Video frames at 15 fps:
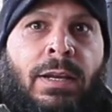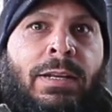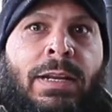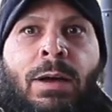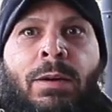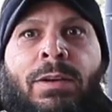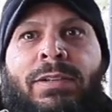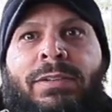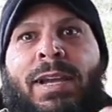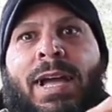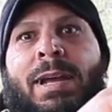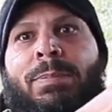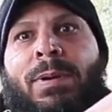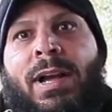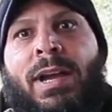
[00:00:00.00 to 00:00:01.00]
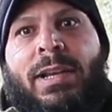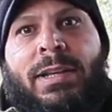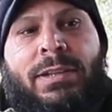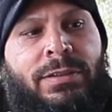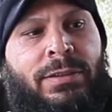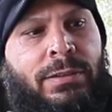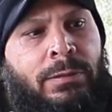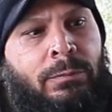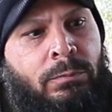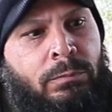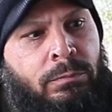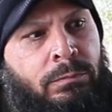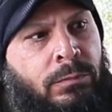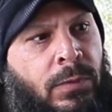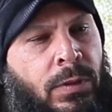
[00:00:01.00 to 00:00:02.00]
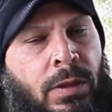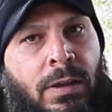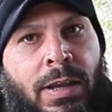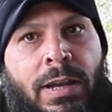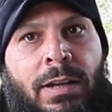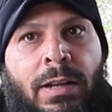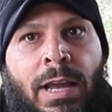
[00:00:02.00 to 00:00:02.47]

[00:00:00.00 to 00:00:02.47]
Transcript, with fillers: Now on the side pockets, Okay,